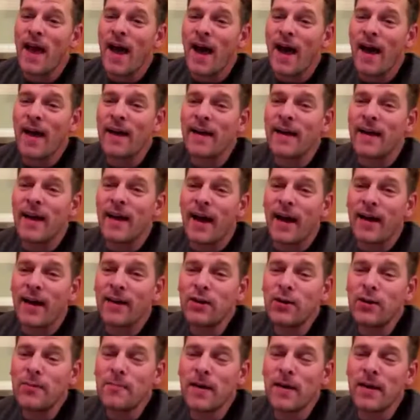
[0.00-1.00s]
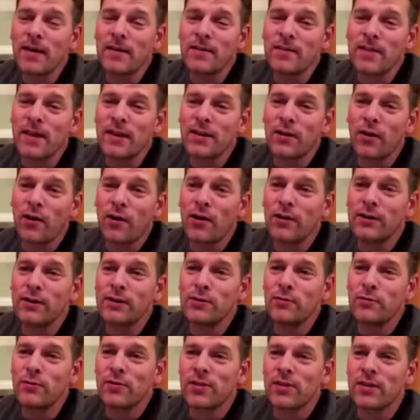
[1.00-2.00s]
I know better than to
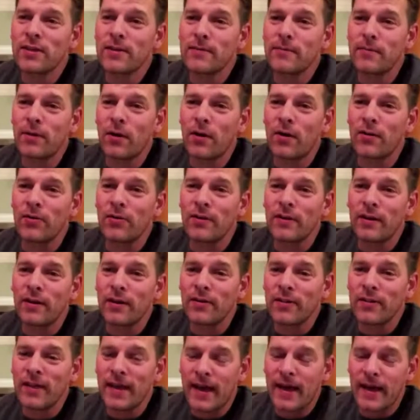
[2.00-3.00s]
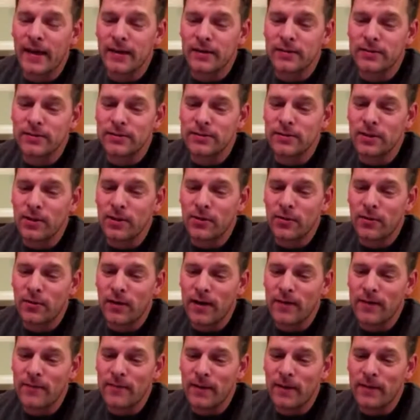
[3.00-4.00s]
argue with him on that. So
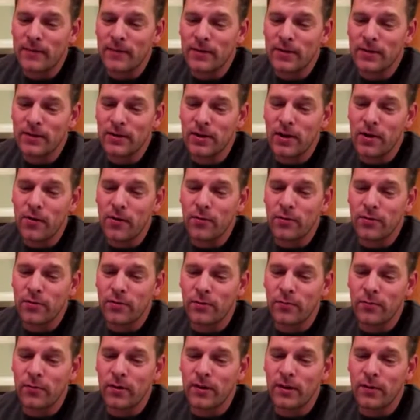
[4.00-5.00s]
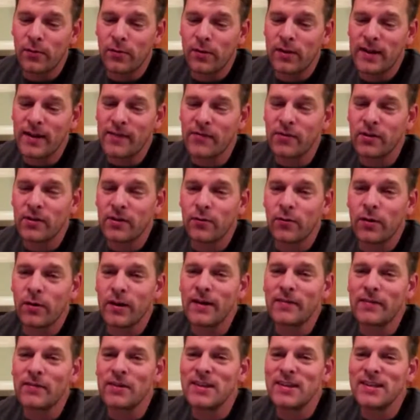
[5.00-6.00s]
I'm gonna go with
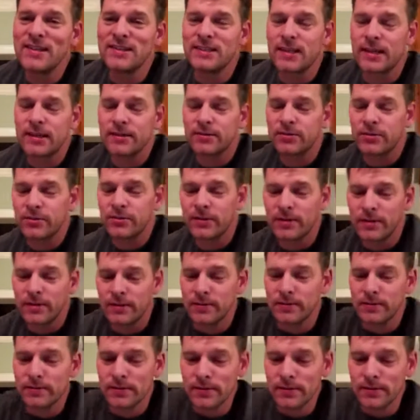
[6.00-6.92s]
whatever his answer is.